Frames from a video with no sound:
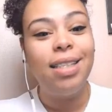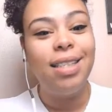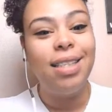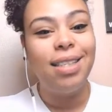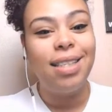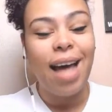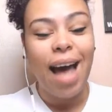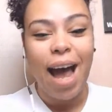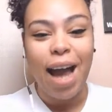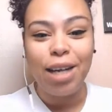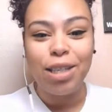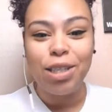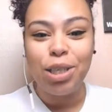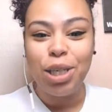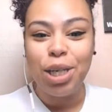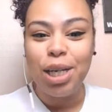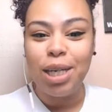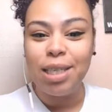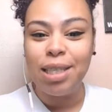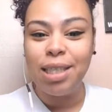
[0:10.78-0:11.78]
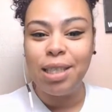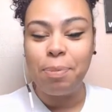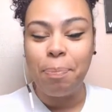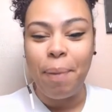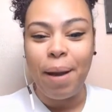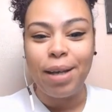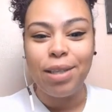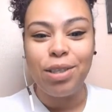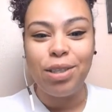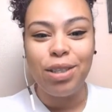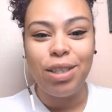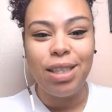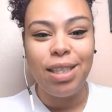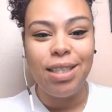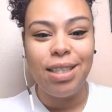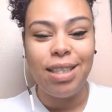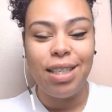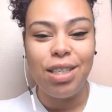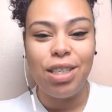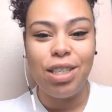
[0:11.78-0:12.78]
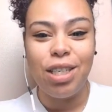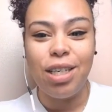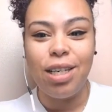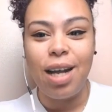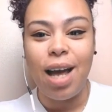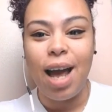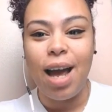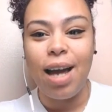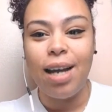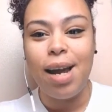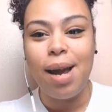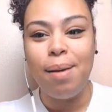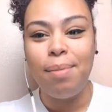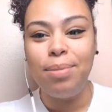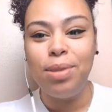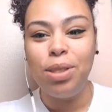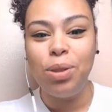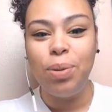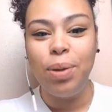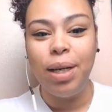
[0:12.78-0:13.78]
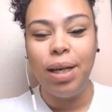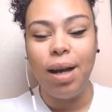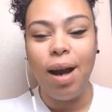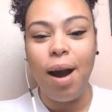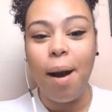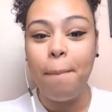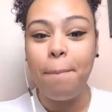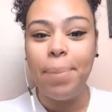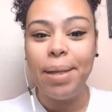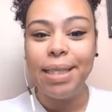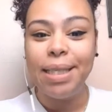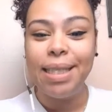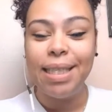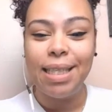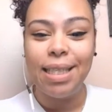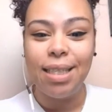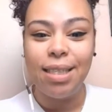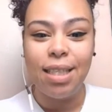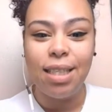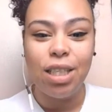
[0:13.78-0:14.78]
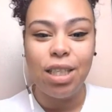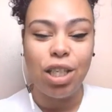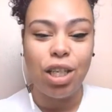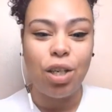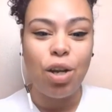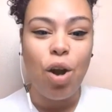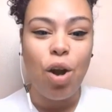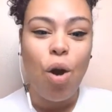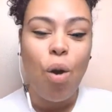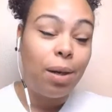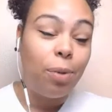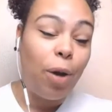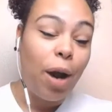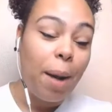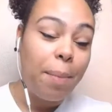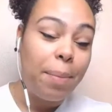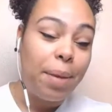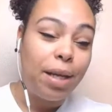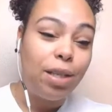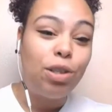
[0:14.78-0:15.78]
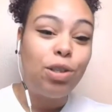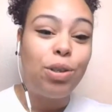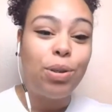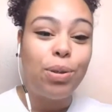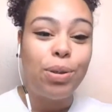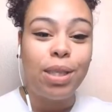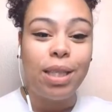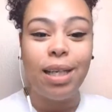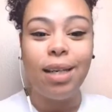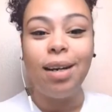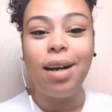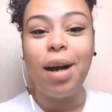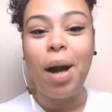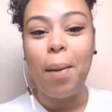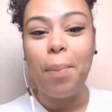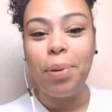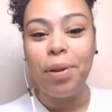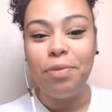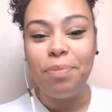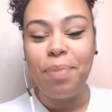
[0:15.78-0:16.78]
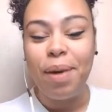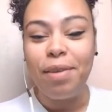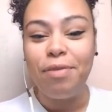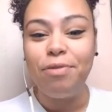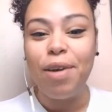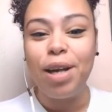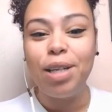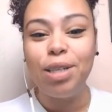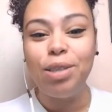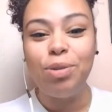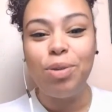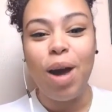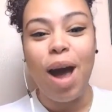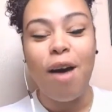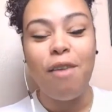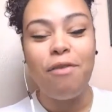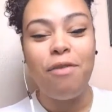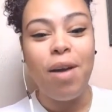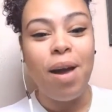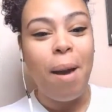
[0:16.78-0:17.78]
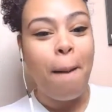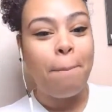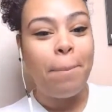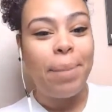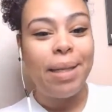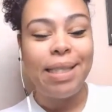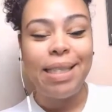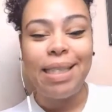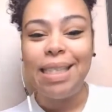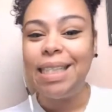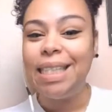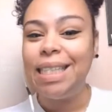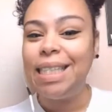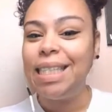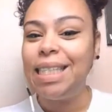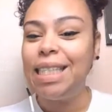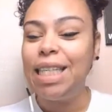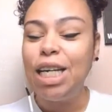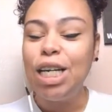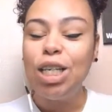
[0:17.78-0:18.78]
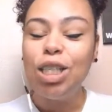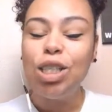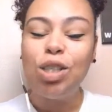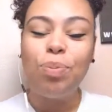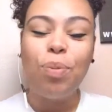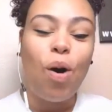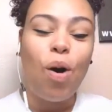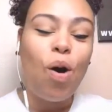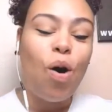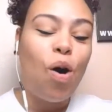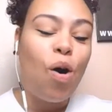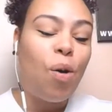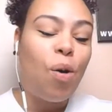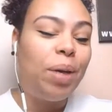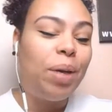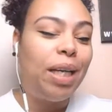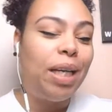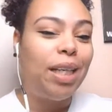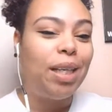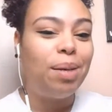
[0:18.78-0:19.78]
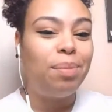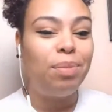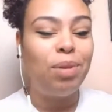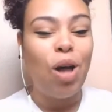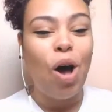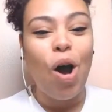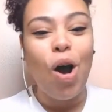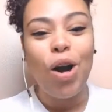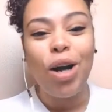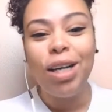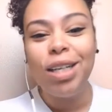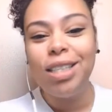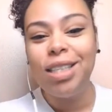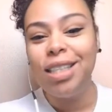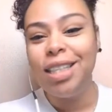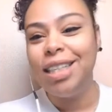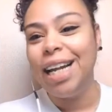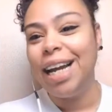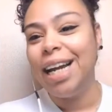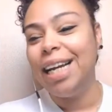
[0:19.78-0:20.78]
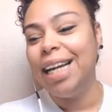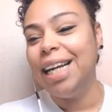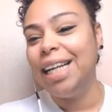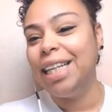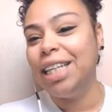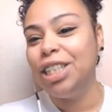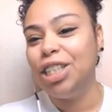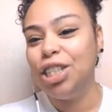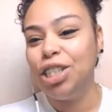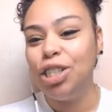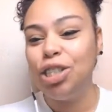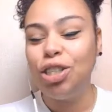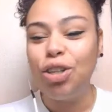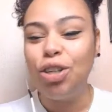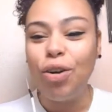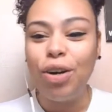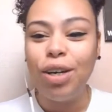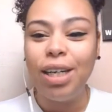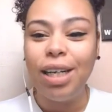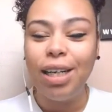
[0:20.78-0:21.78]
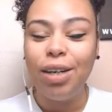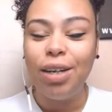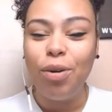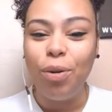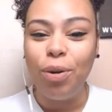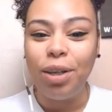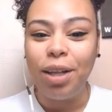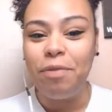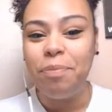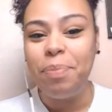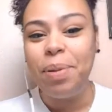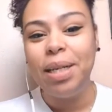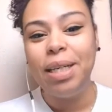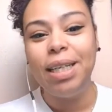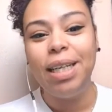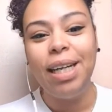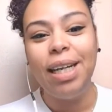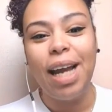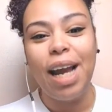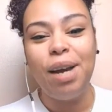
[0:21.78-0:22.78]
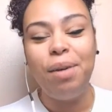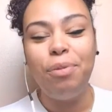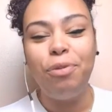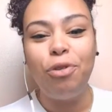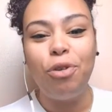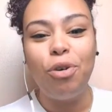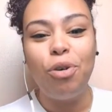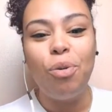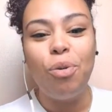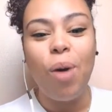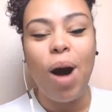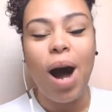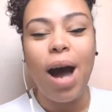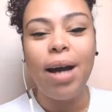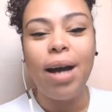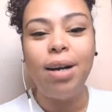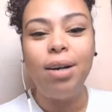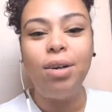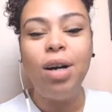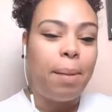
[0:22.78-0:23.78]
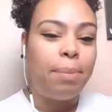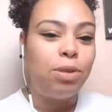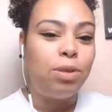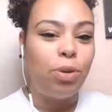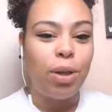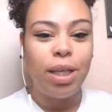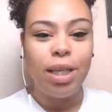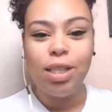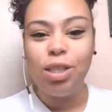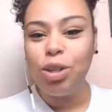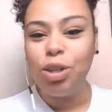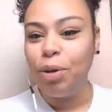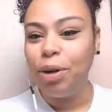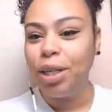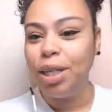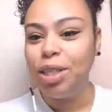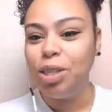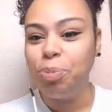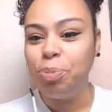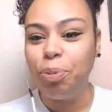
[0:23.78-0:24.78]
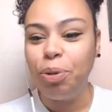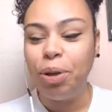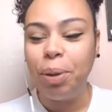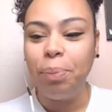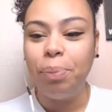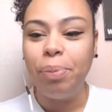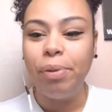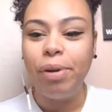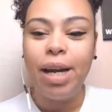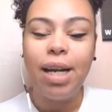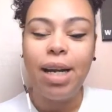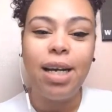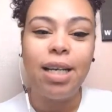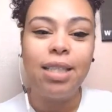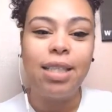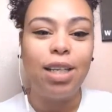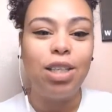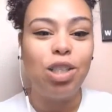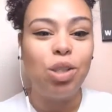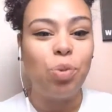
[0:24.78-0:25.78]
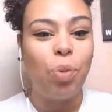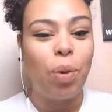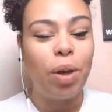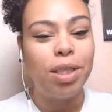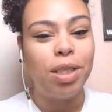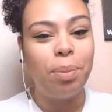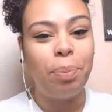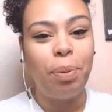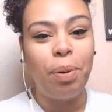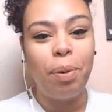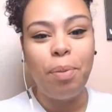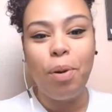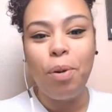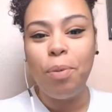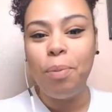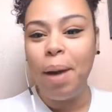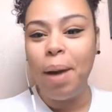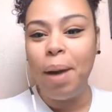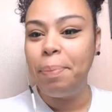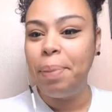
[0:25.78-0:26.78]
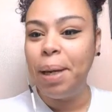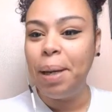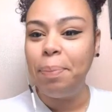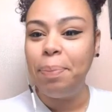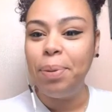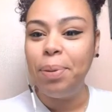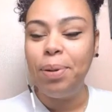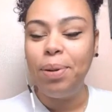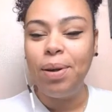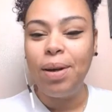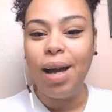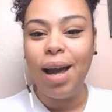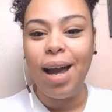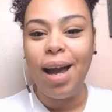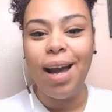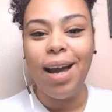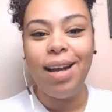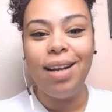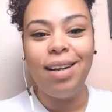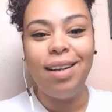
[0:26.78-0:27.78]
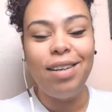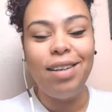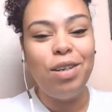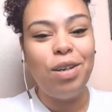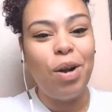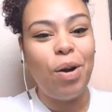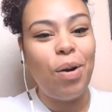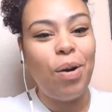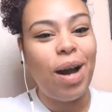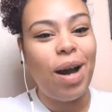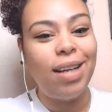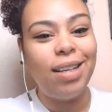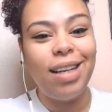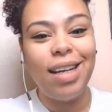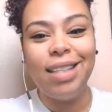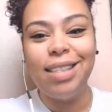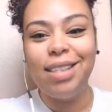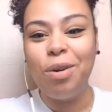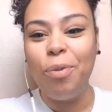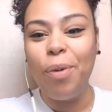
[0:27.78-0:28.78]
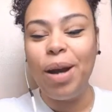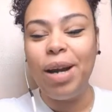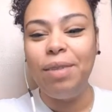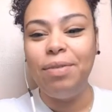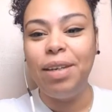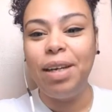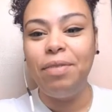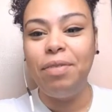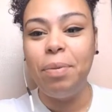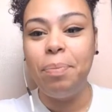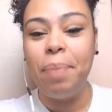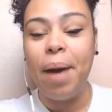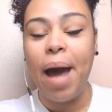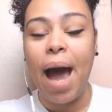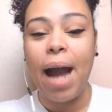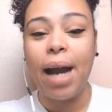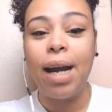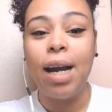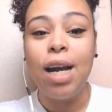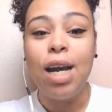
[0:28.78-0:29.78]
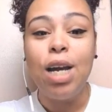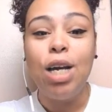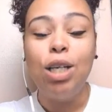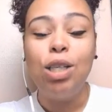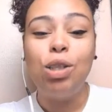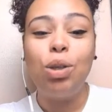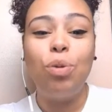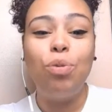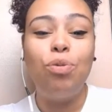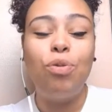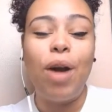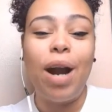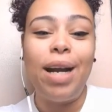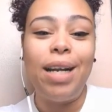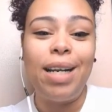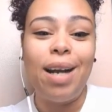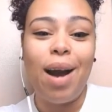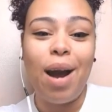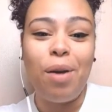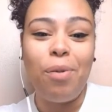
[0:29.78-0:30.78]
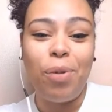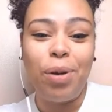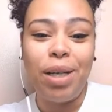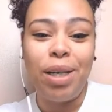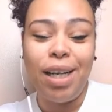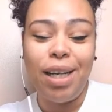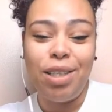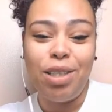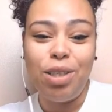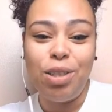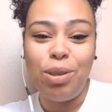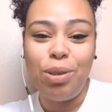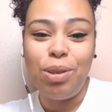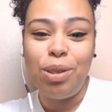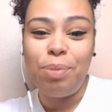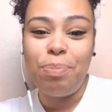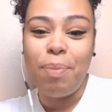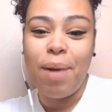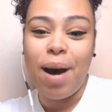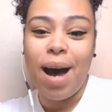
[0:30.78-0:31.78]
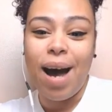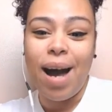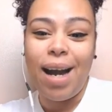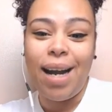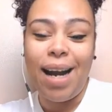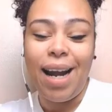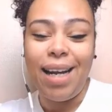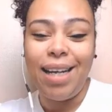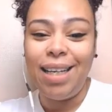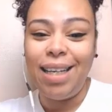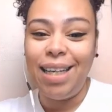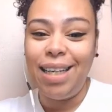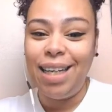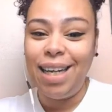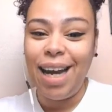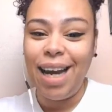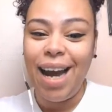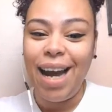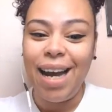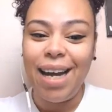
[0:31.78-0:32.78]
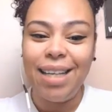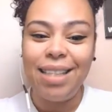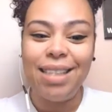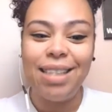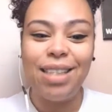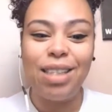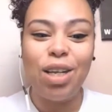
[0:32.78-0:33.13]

is actually a special edition. I am doing a business edition where I'm introducing a couple of my friends who have businesses, small, medium, large. They either just started or they've been in the game for a while. I'm doing this during the spring break because I just wanted to promote my people, and it's a way of giving back. So right now I want to introduce my guest,